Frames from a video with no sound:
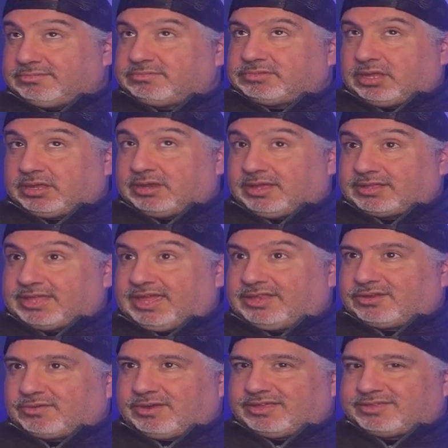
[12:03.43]
talking like the
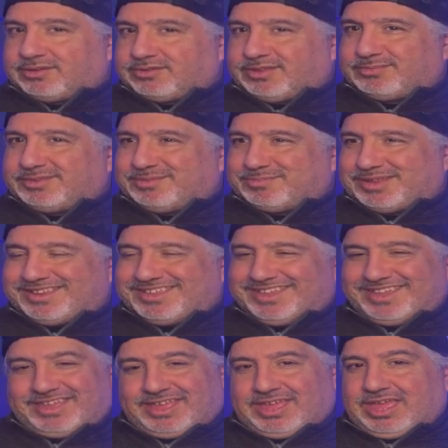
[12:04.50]
Antichrist or something, but
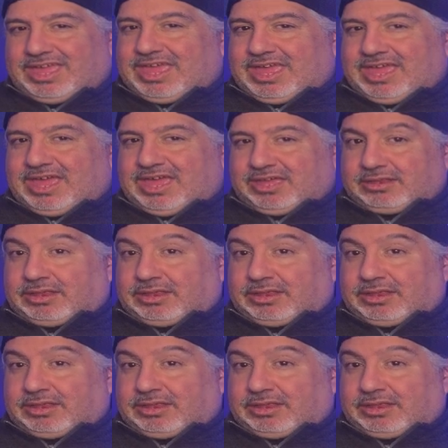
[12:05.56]
uh,